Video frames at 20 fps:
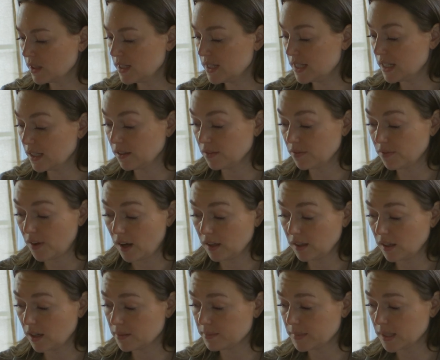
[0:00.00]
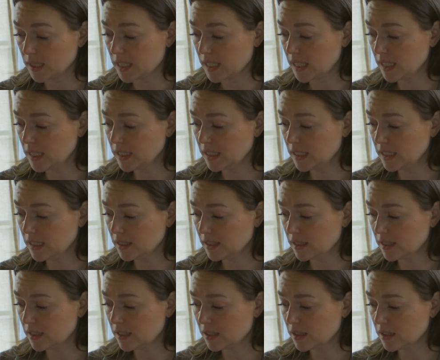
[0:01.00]
Dill vodka
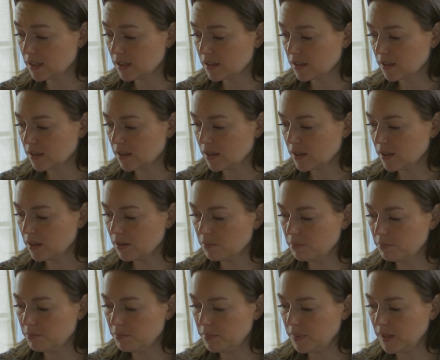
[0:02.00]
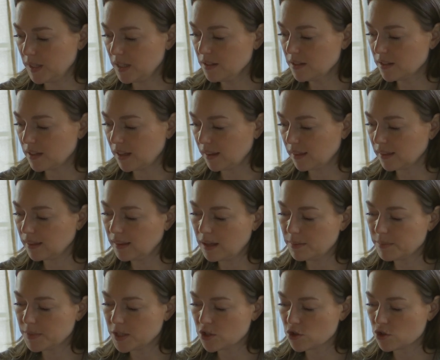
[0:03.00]
martinis, beet and
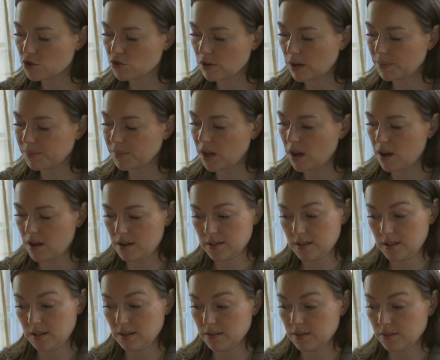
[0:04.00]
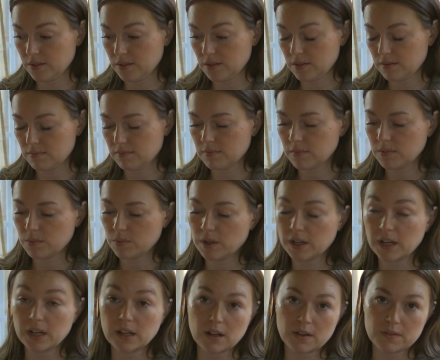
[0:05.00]
lemon shrub cocktails. We're
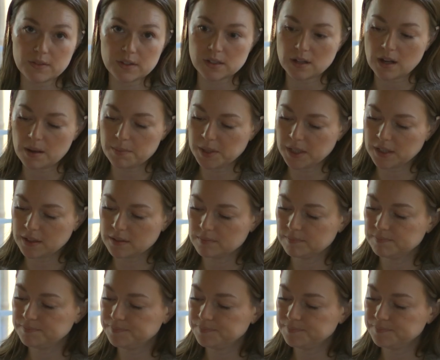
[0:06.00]
getting off the topic.